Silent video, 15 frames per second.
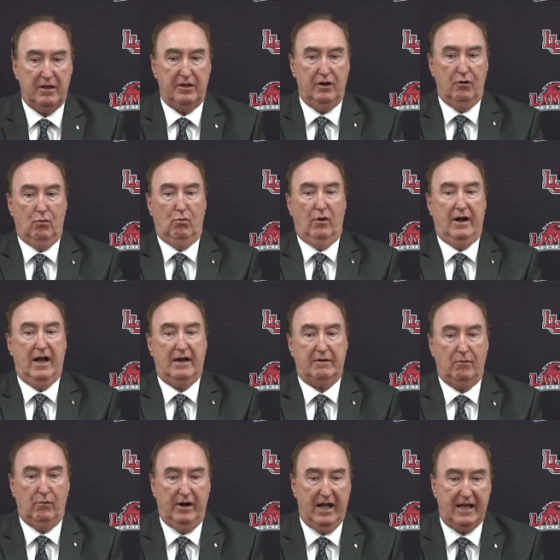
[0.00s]
you know, when I
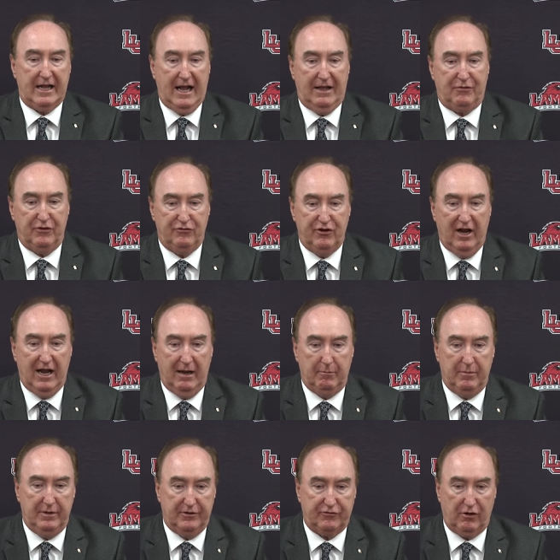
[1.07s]
when I got the
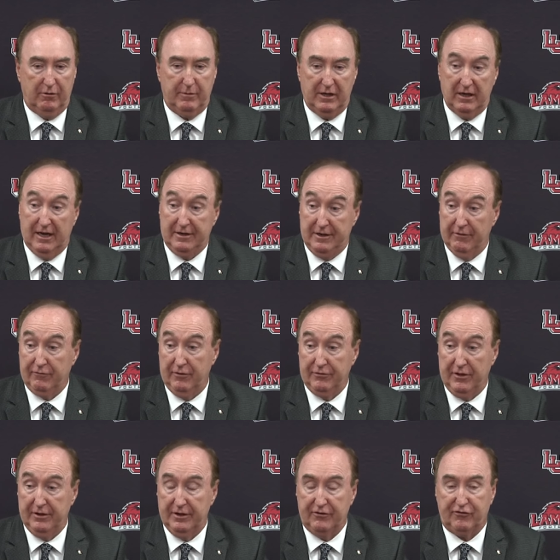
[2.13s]
job, it's going to be a lot different
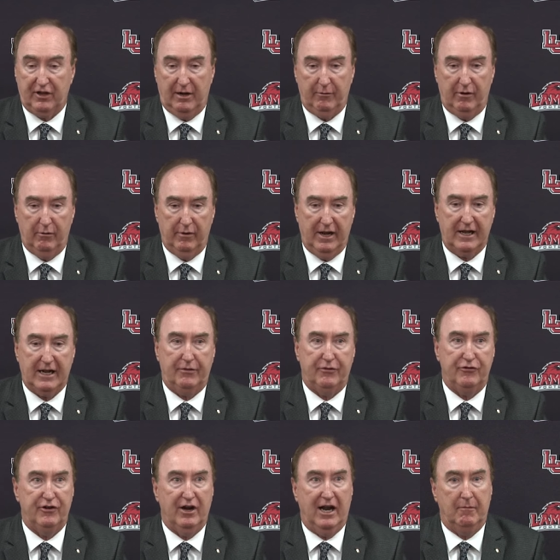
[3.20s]
than this time around. When I got
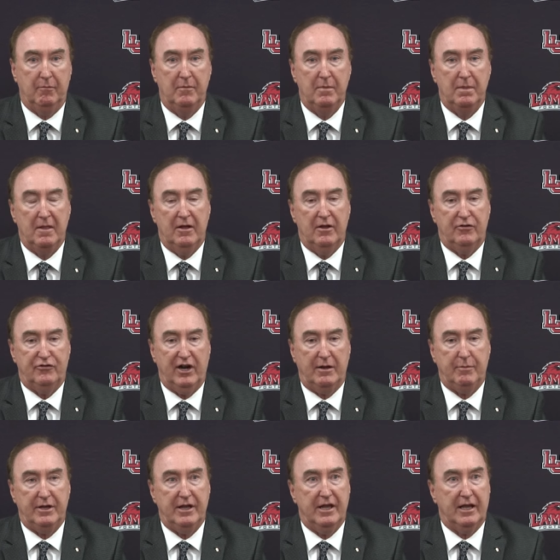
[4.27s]
the job,
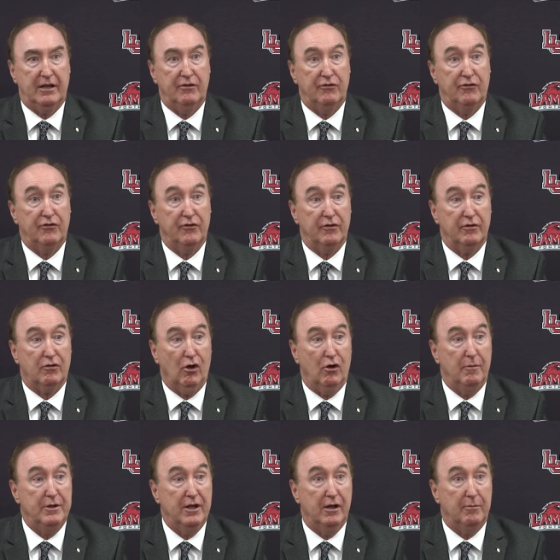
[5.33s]
J.B. Higgins
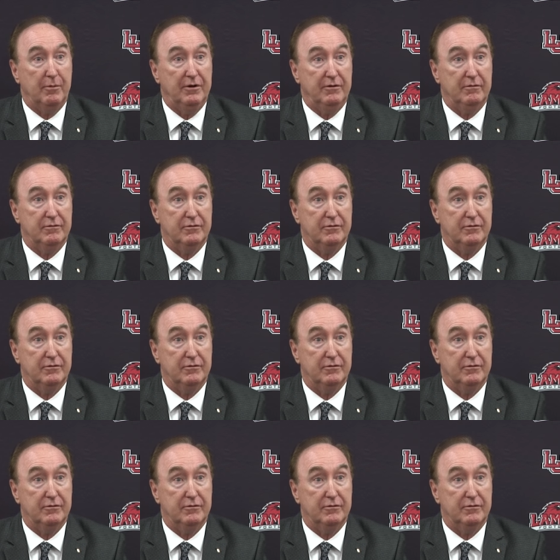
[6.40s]
called me up and